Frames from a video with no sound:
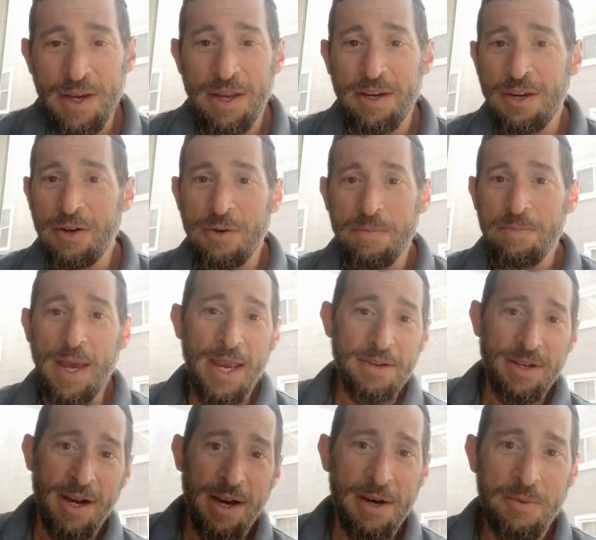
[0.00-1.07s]
and you know,
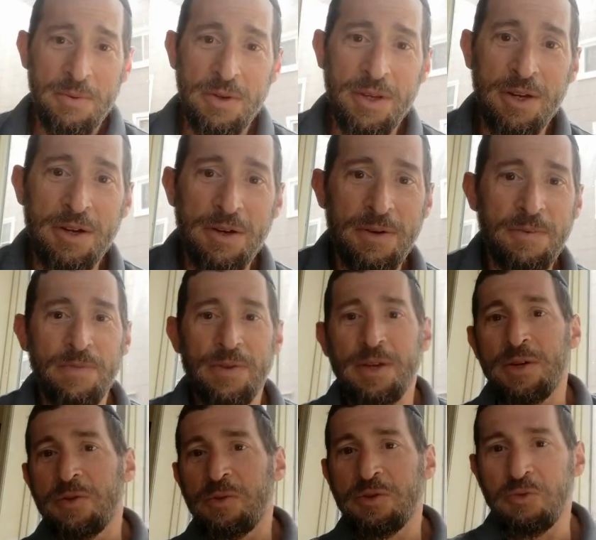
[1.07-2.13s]
Beitar, you know,
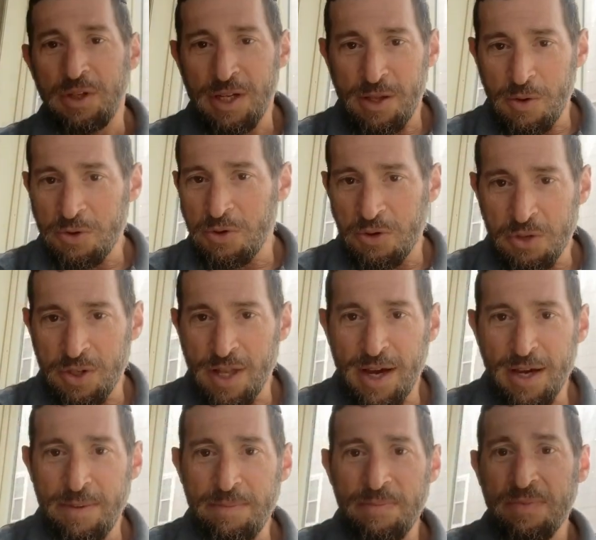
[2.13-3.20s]
was really close to
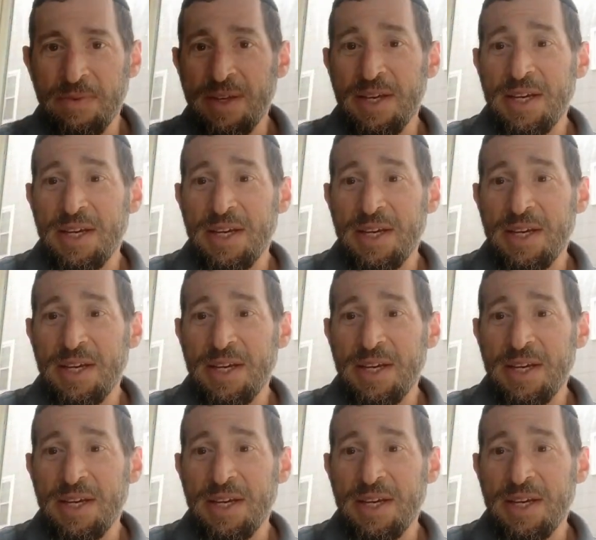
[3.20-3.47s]
Yerushalayim,